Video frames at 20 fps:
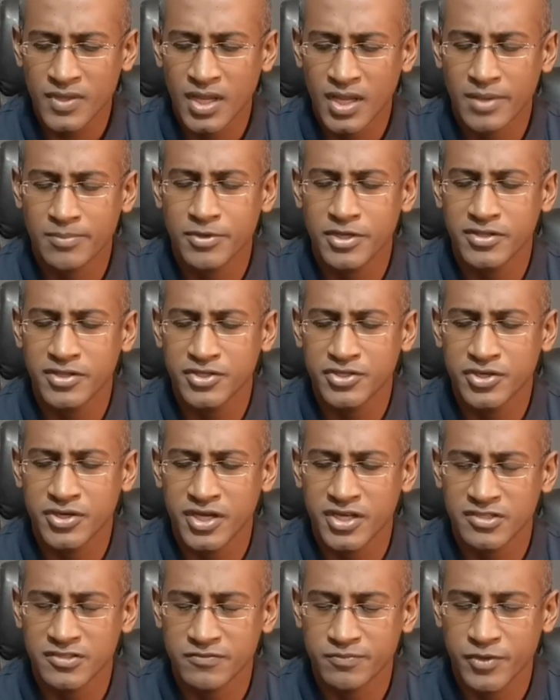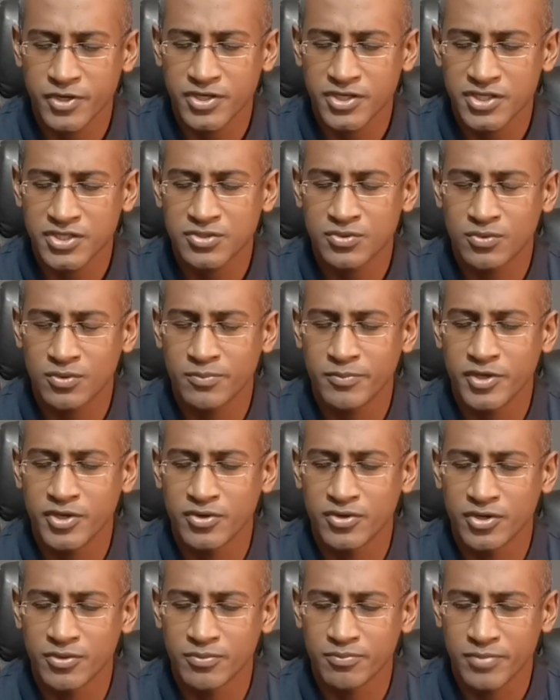I pray that your hands of protection will be
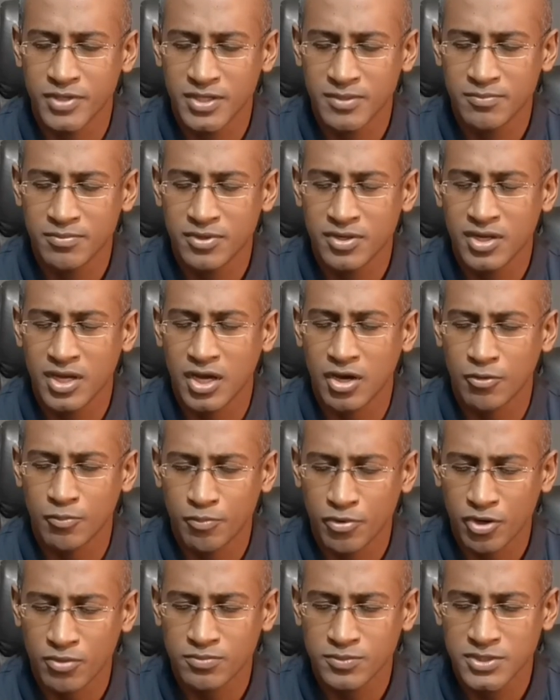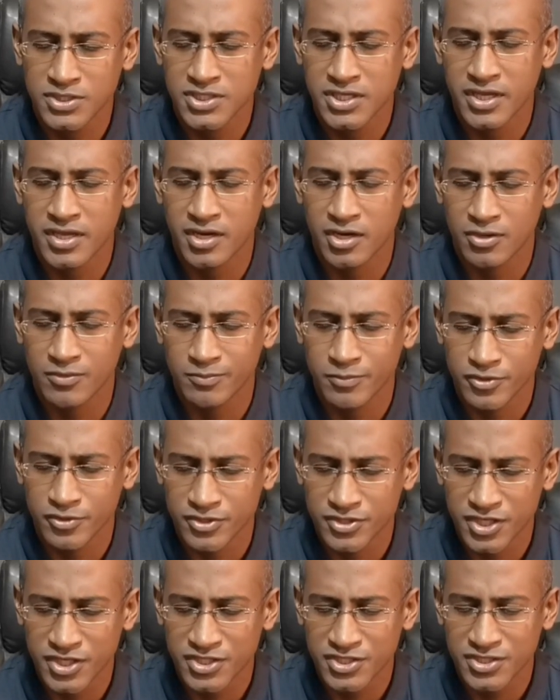on your people, our property, and our
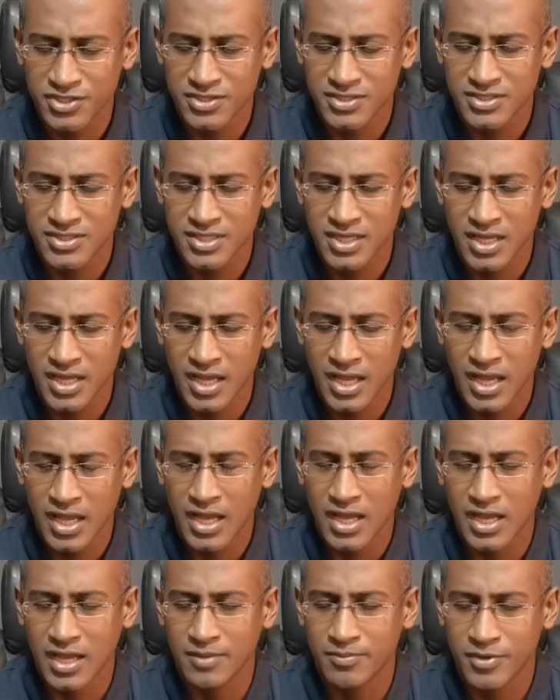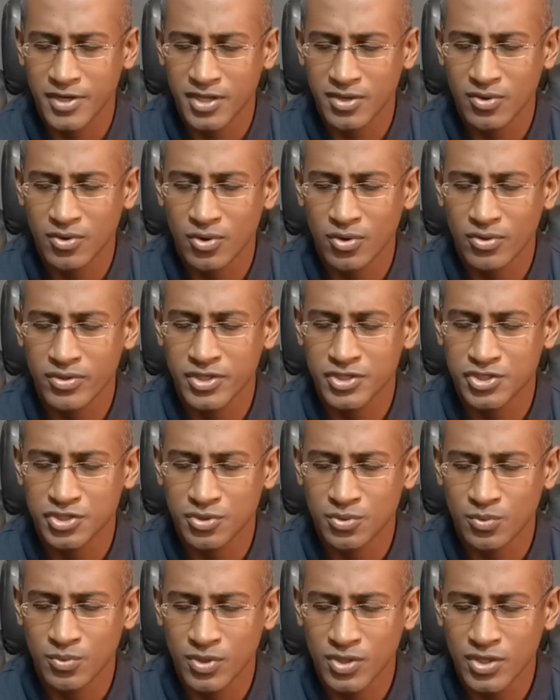possessions. I pray, Lord, that
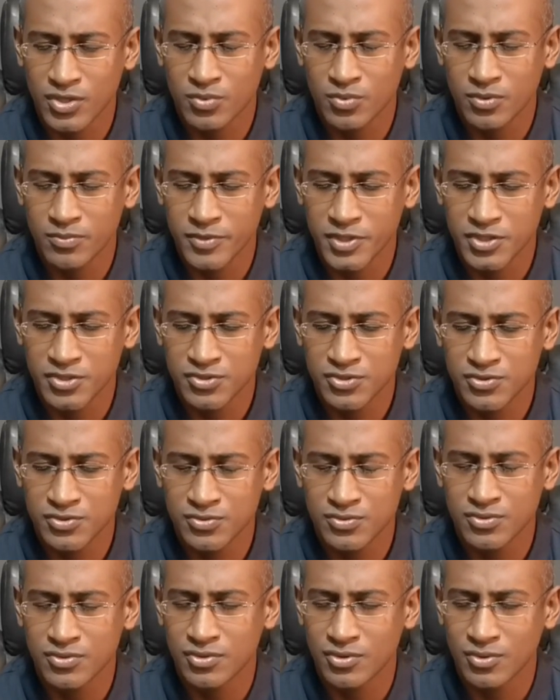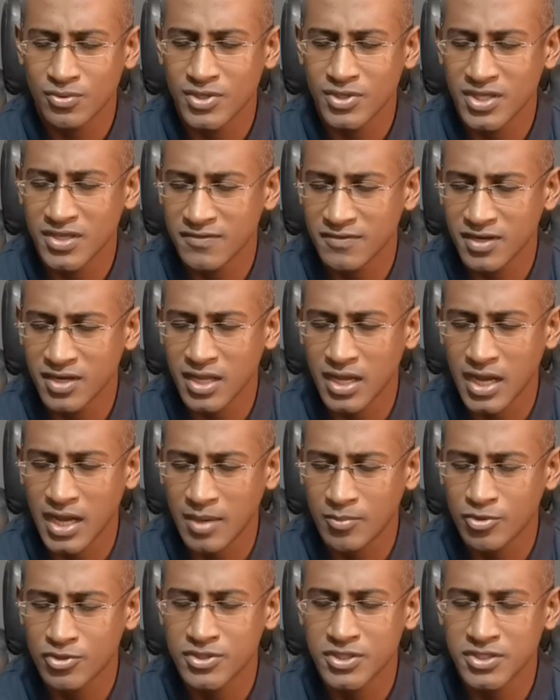your word will be true. No evil,
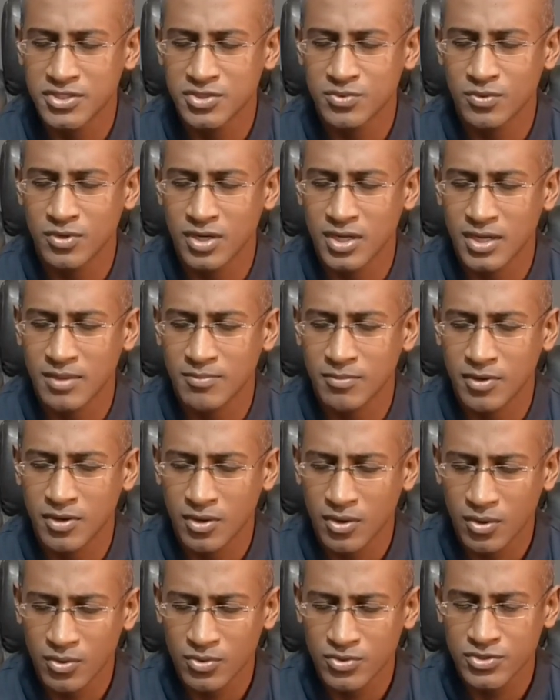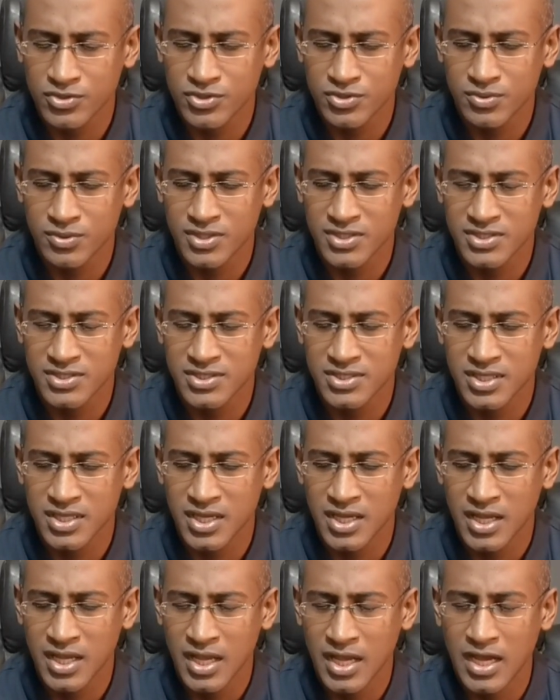harm, or danger will come close to us.
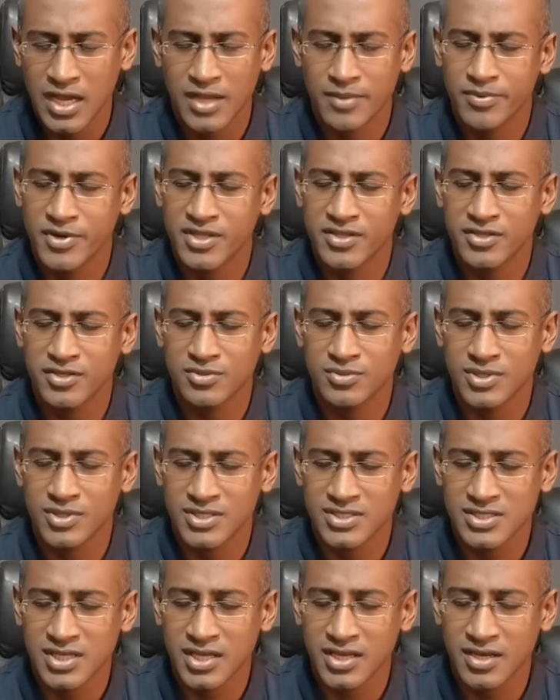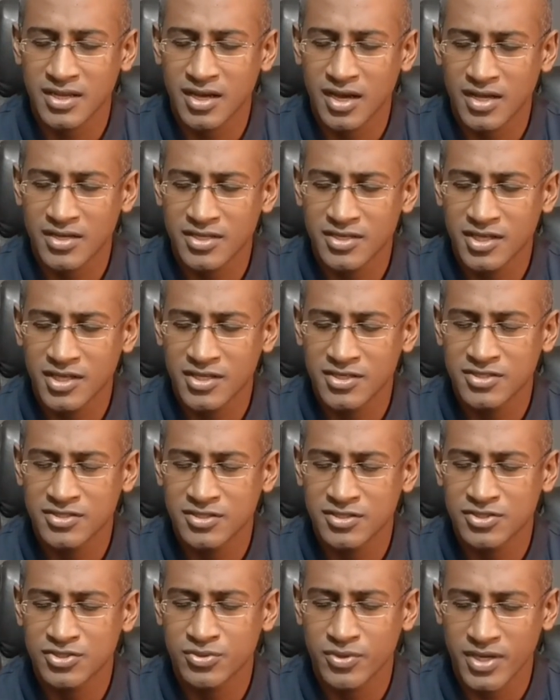I pray that you will assign guardian
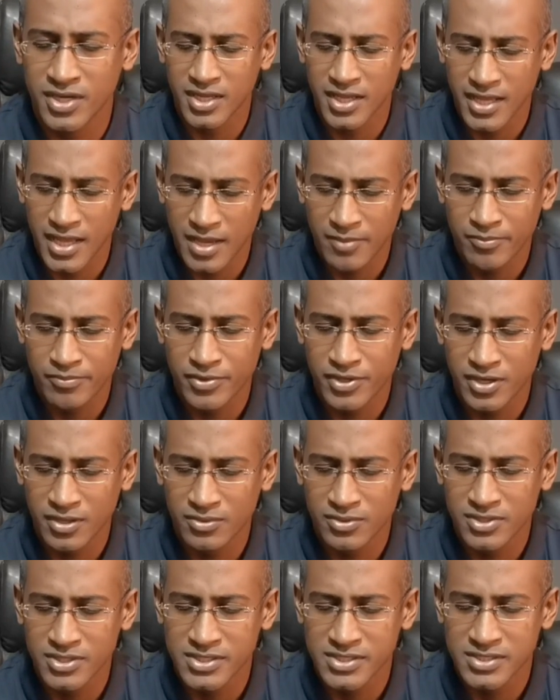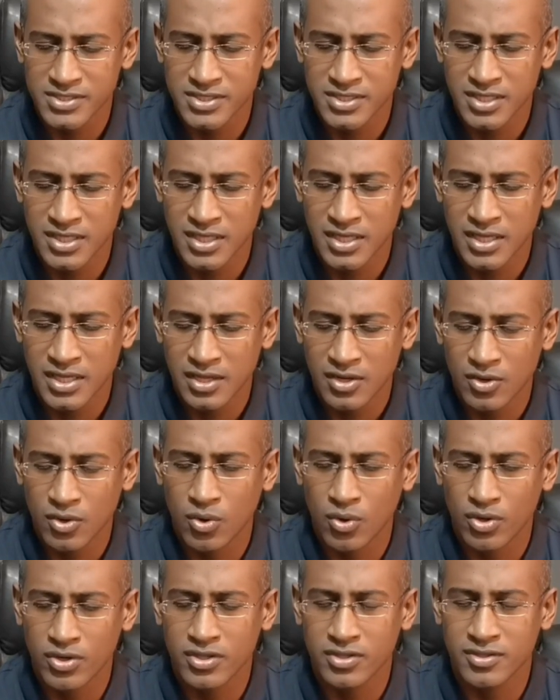angels encamp around us.
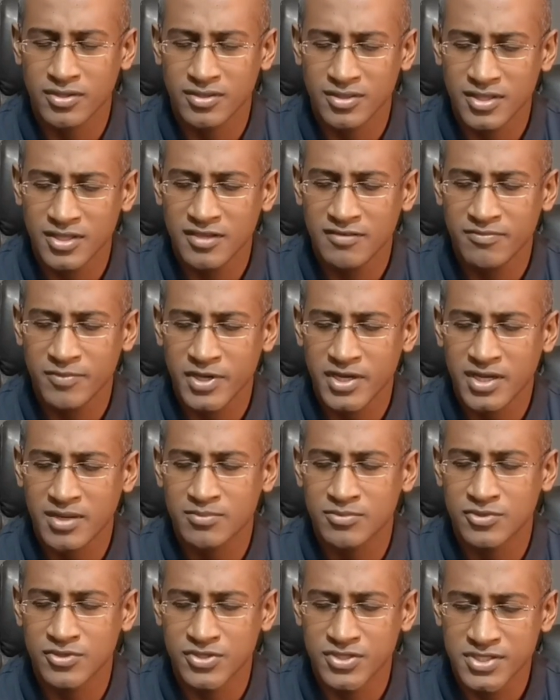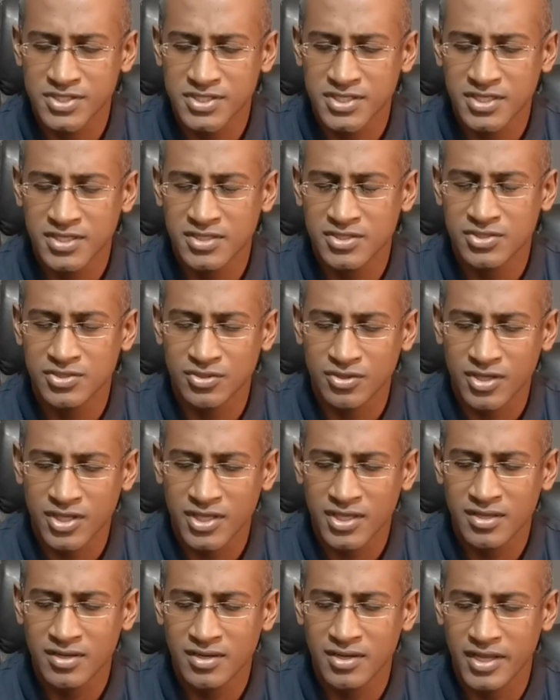Lord, the thief might come to steal, to
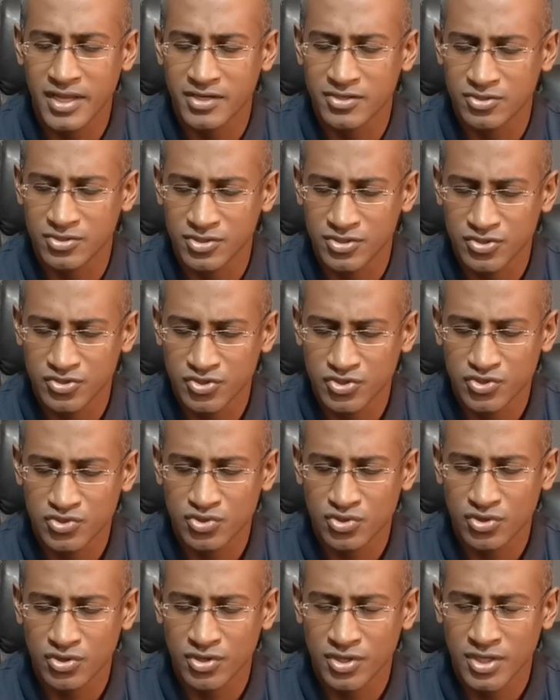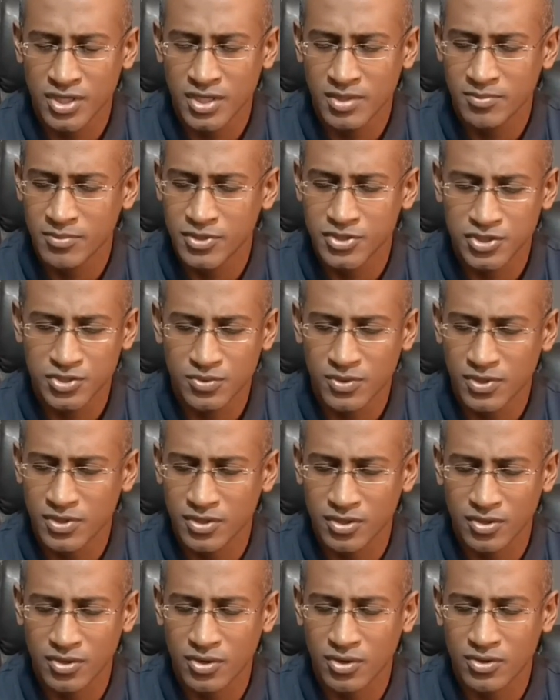kill, and to destroy, but you are
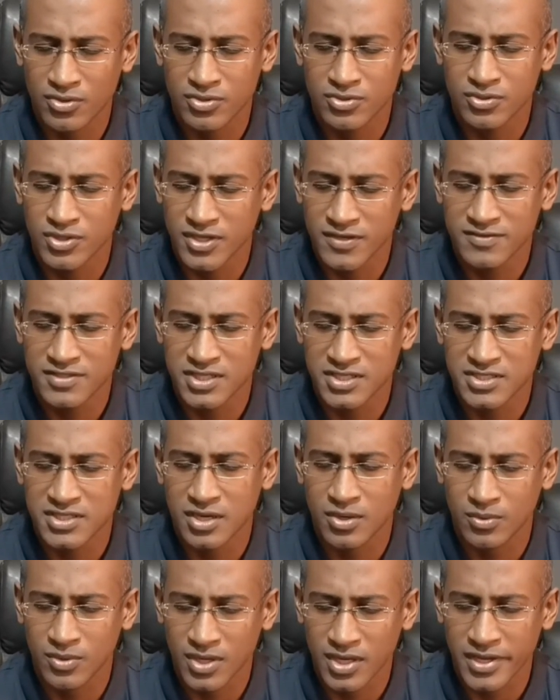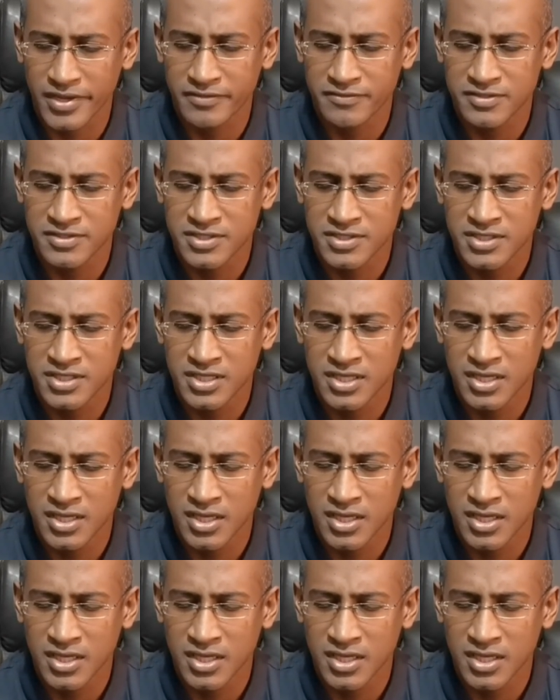the God who gives us our lives.